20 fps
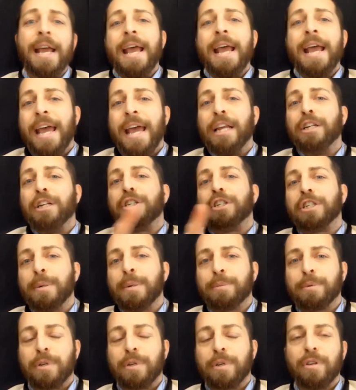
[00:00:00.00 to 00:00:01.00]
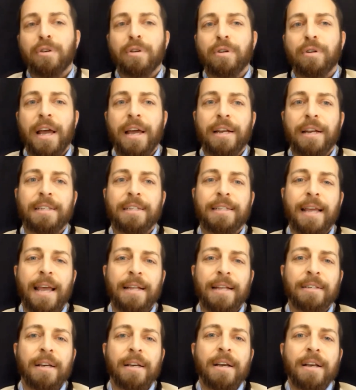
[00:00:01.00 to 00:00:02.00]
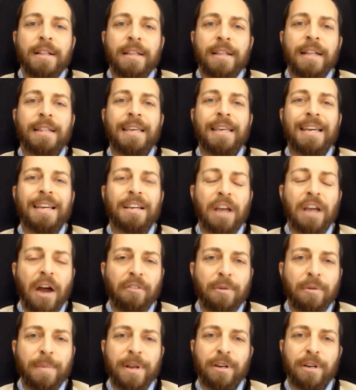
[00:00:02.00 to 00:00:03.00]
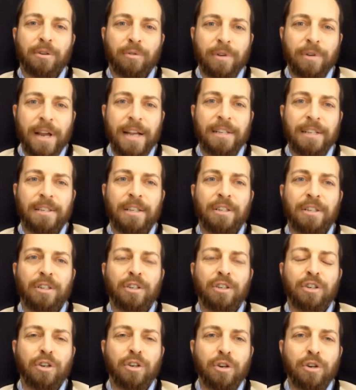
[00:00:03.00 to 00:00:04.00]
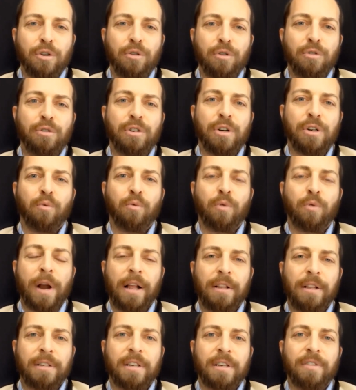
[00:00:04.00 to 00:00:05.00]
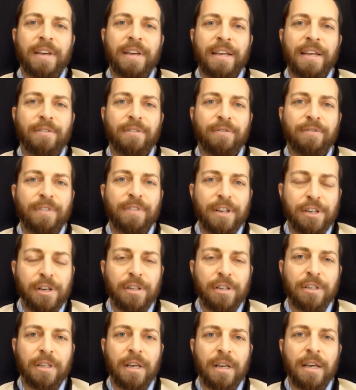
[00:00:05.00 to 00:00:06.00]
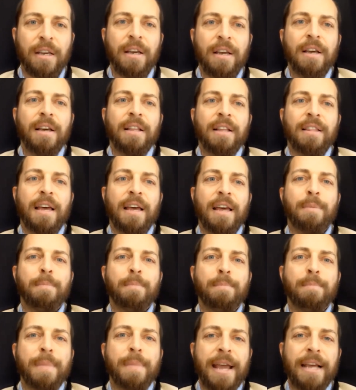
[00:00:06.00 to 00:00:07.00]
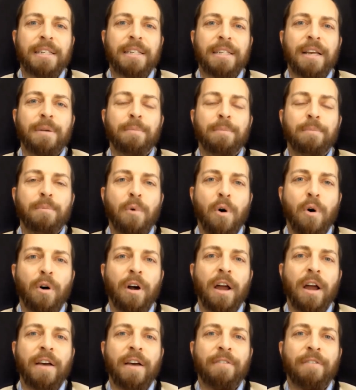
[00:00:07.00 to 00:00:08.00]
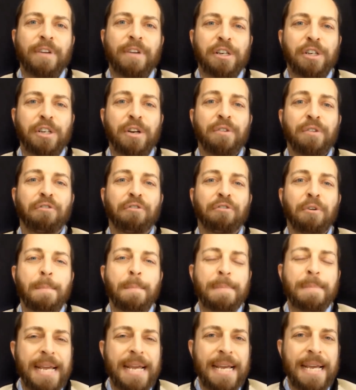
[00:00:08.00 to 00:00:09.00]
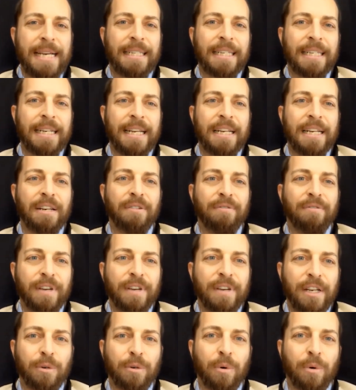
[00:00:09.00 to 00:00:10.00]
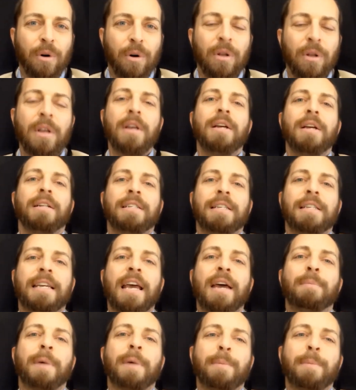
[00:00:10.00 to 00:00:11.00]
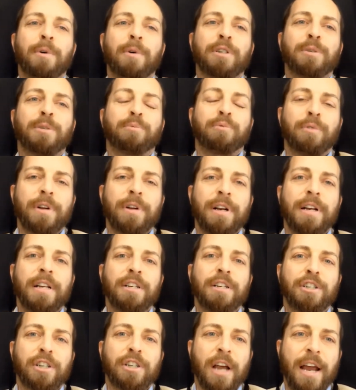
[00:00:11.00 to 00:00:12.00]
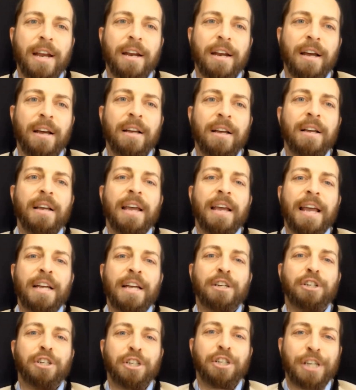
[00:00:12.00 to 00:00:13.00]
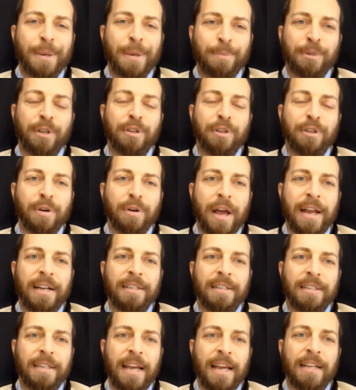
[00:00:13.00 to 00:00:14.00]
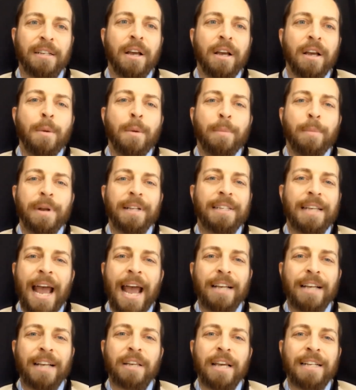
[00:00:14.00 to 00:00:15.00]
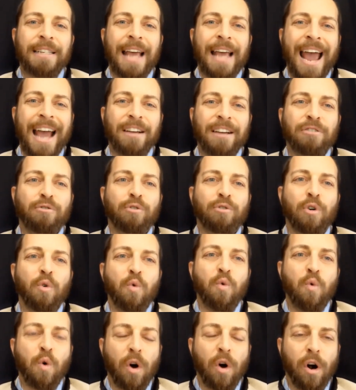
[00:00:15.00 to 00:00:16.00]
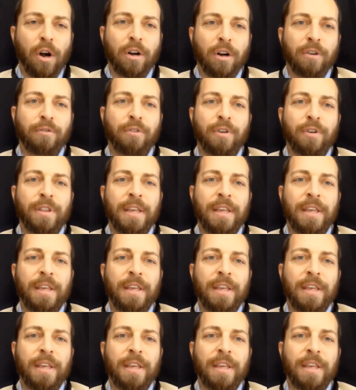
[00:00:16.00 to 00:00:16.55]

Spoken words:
and shipped to the United States that the government creates this huge relative inefficiency that makes it more efficient for me as an individual to get my books printed in China and shipped to the United States. But it's extra work for